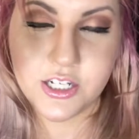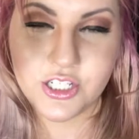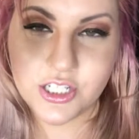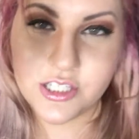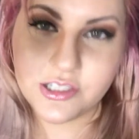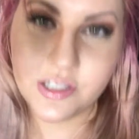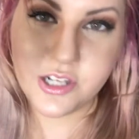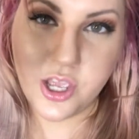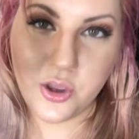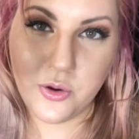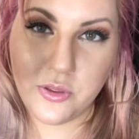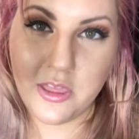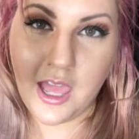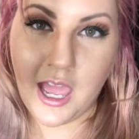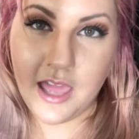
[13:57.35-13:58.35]
Just
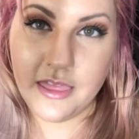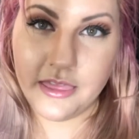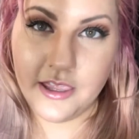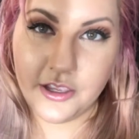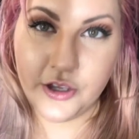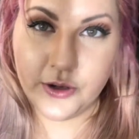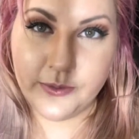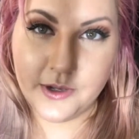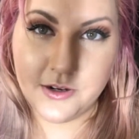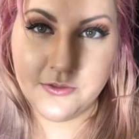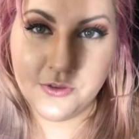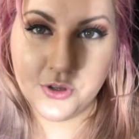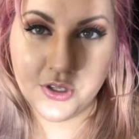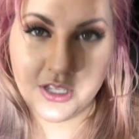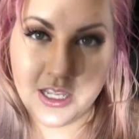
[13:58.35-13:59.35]
know that I think you're
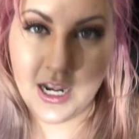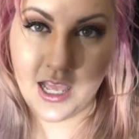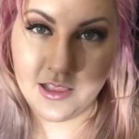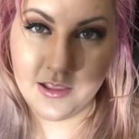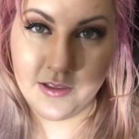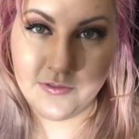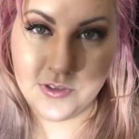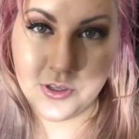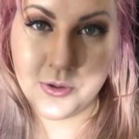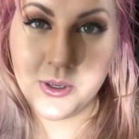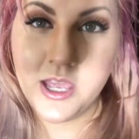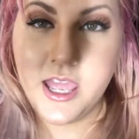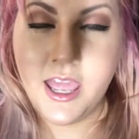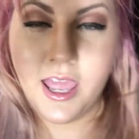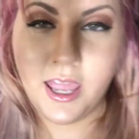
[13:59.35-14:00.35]
beautiful and I love you
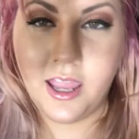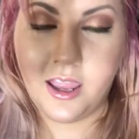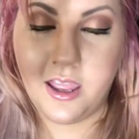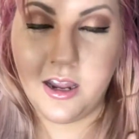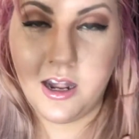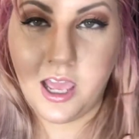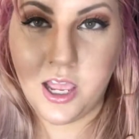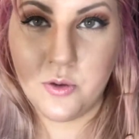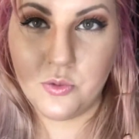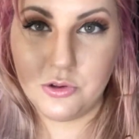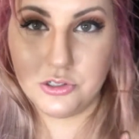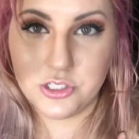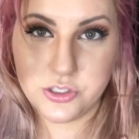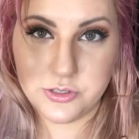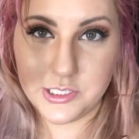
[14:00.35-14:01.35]
and I
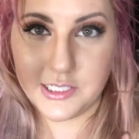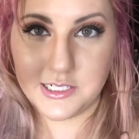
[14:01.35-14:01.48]
want you to